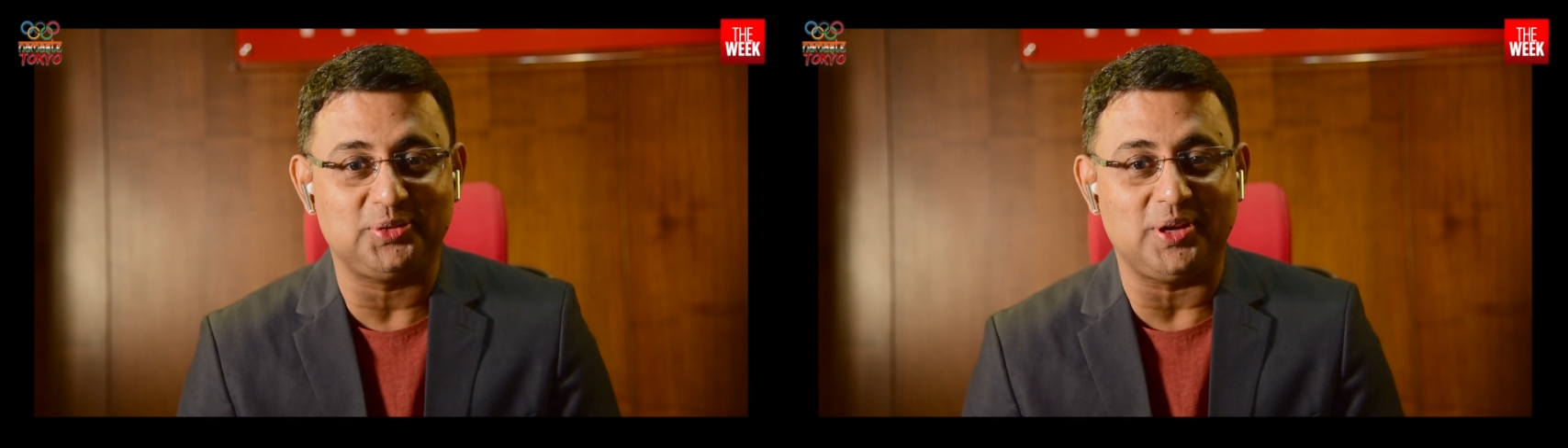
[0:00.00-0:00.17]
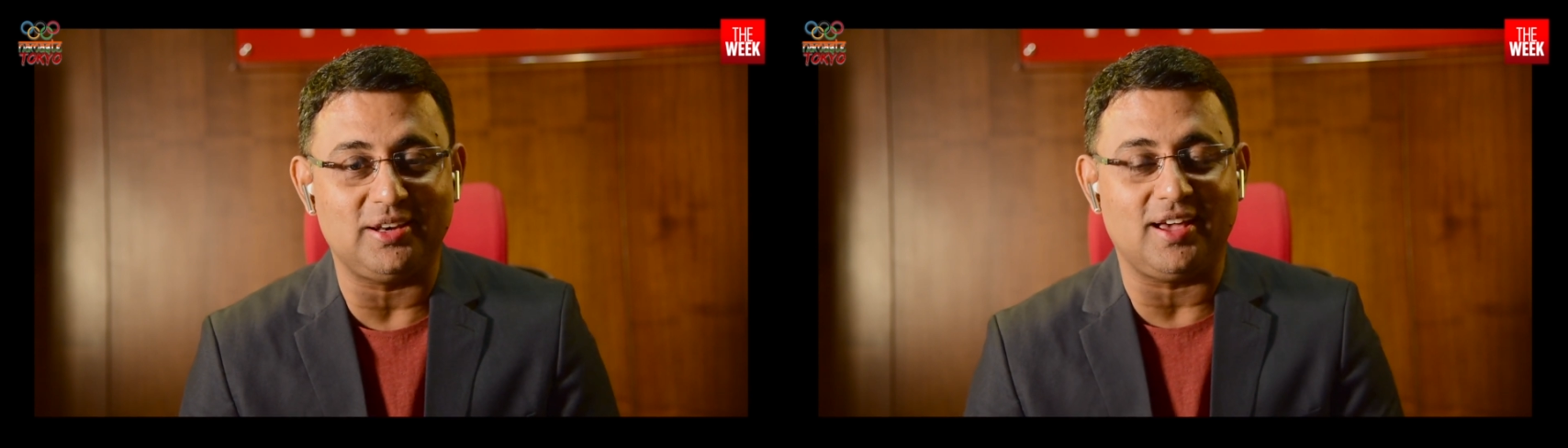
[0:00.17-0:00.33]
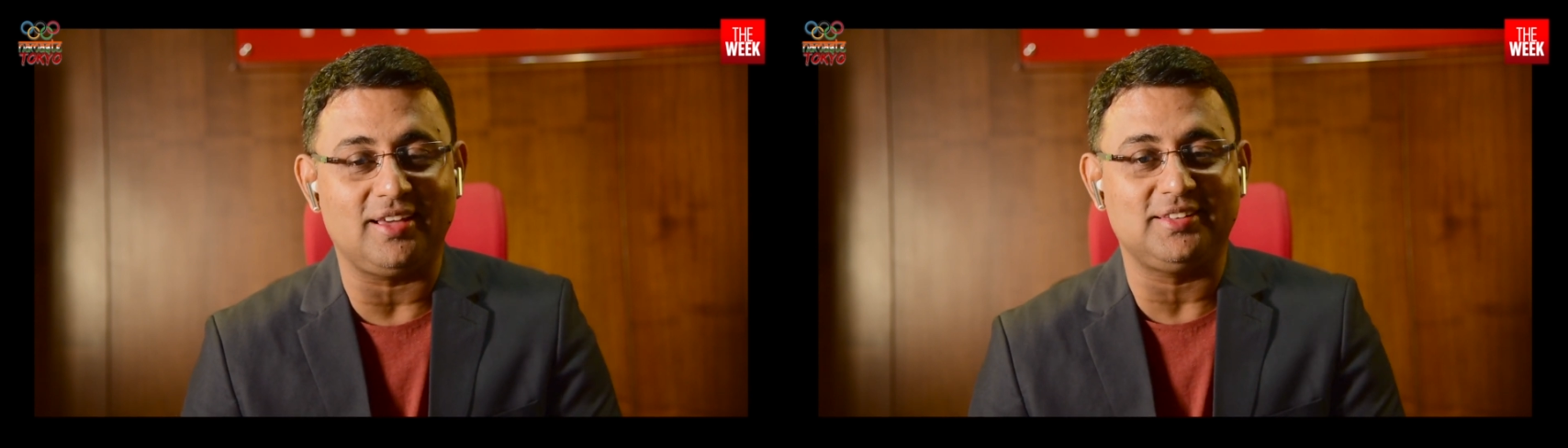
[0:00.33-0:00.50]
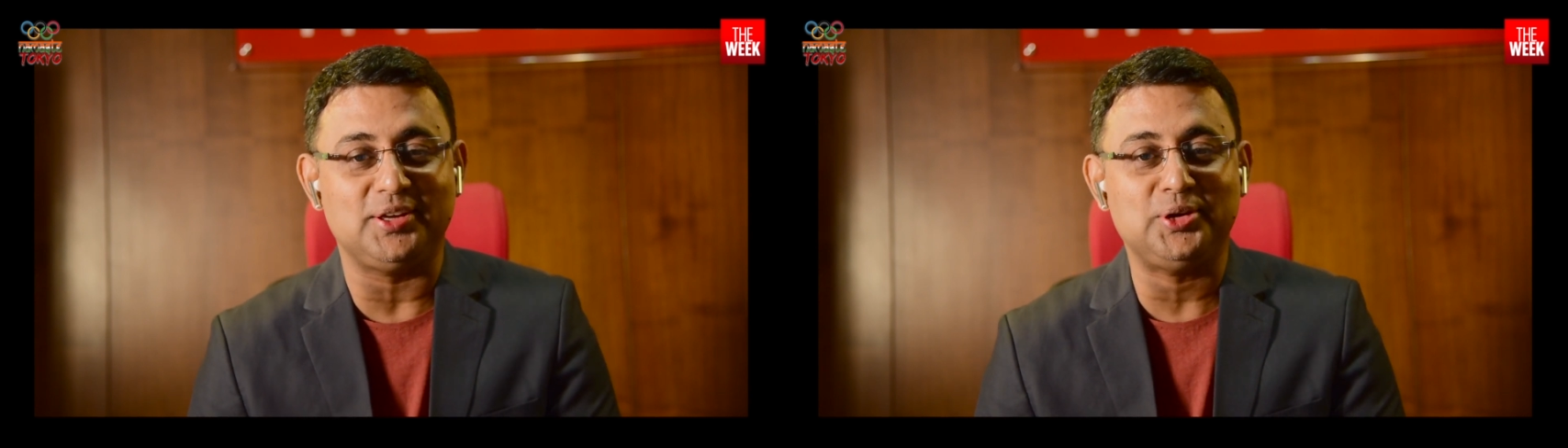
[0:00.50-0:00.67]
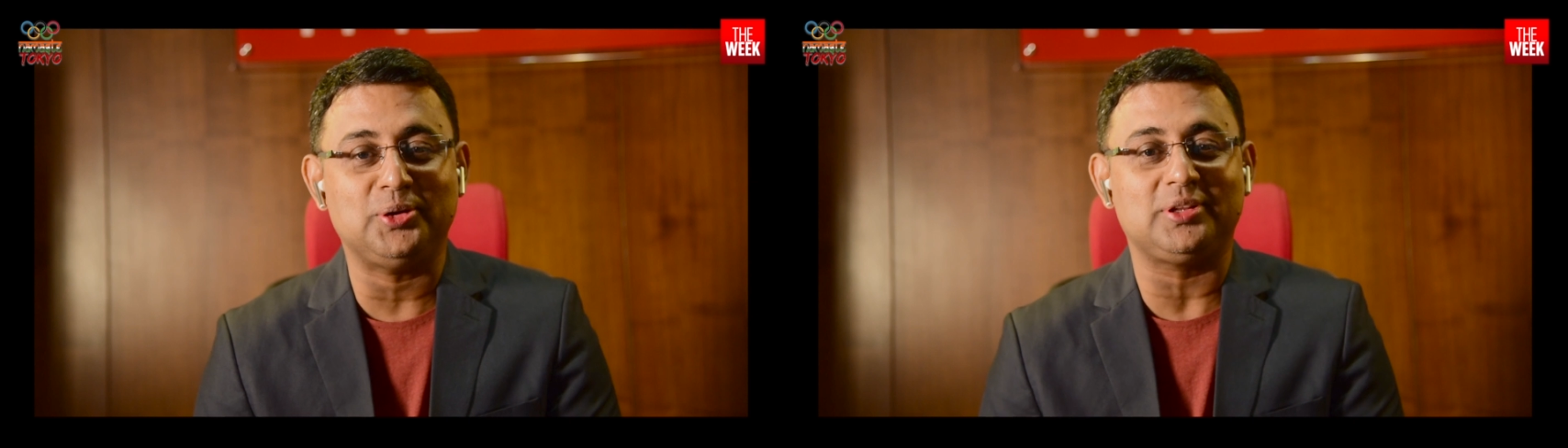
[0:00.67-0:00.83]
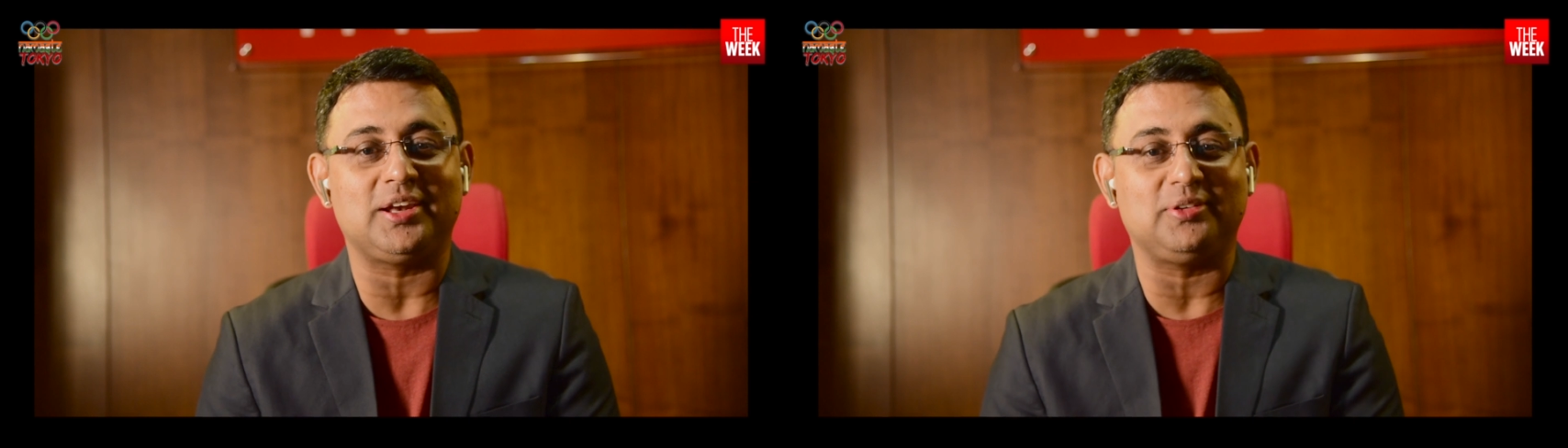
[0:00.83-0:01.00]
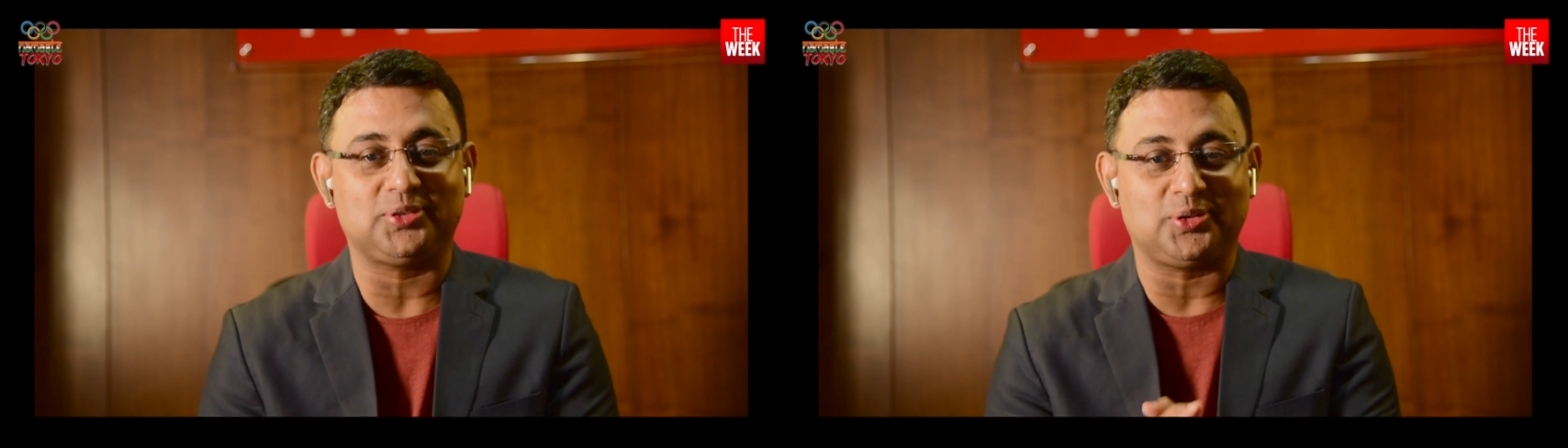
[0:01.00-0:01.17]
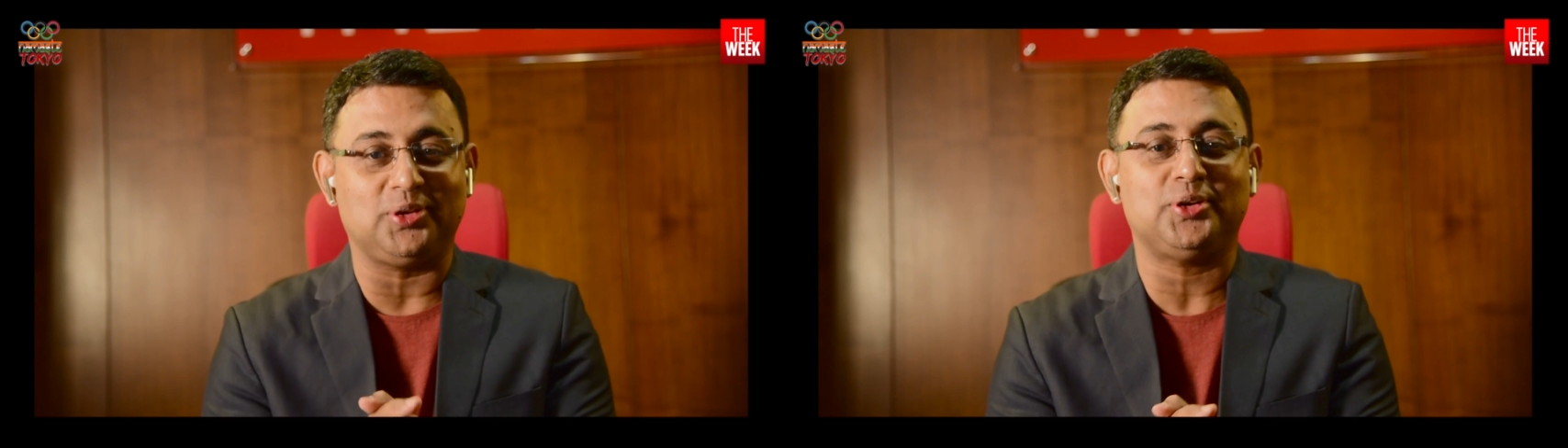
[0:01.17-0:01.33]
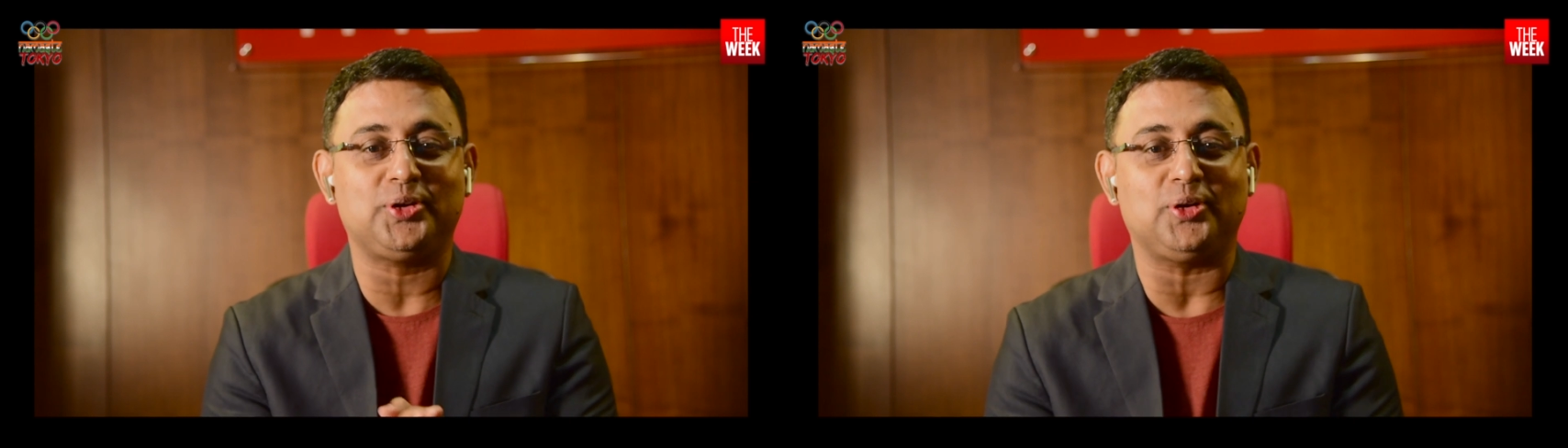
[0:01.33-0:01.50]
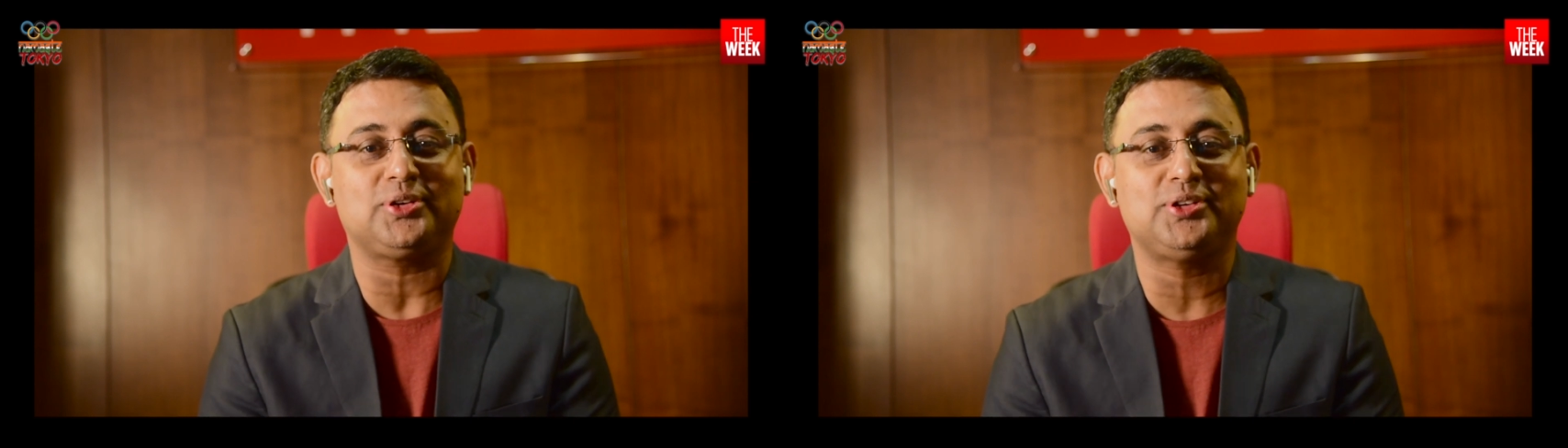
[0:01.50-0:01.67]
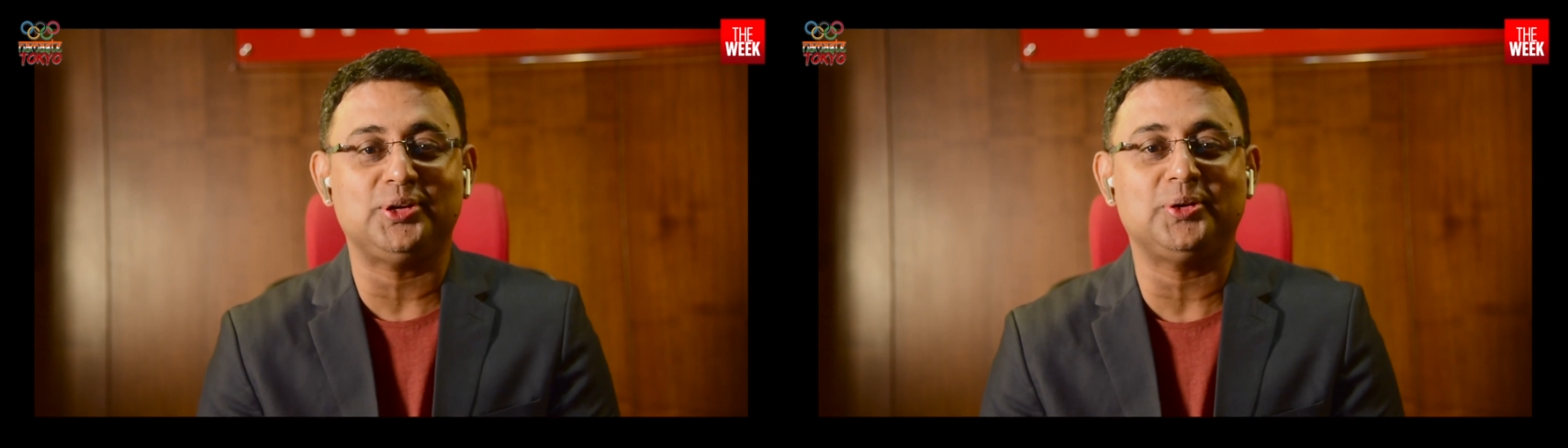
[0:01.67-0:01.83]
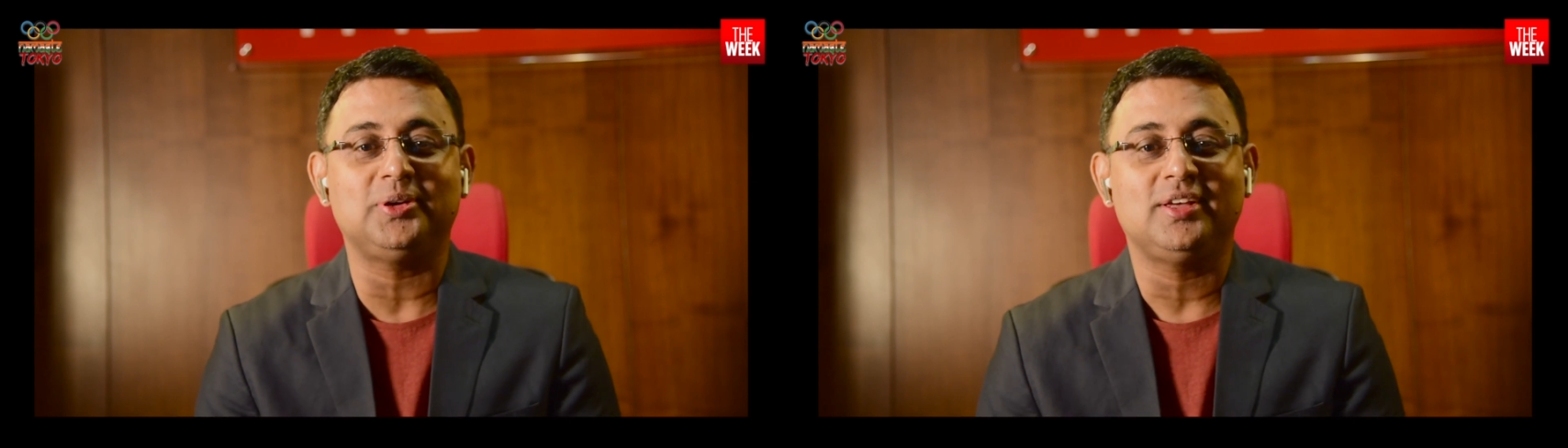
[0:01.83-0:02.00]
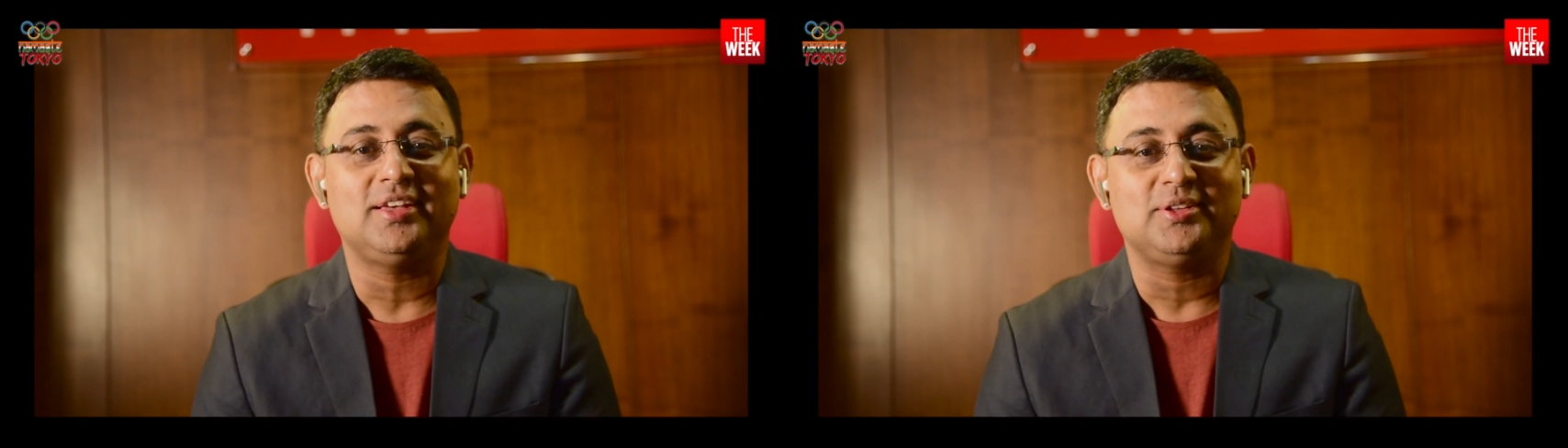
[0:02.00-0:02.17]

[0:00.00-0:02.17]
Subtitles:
when they knew that I was going to talk to you.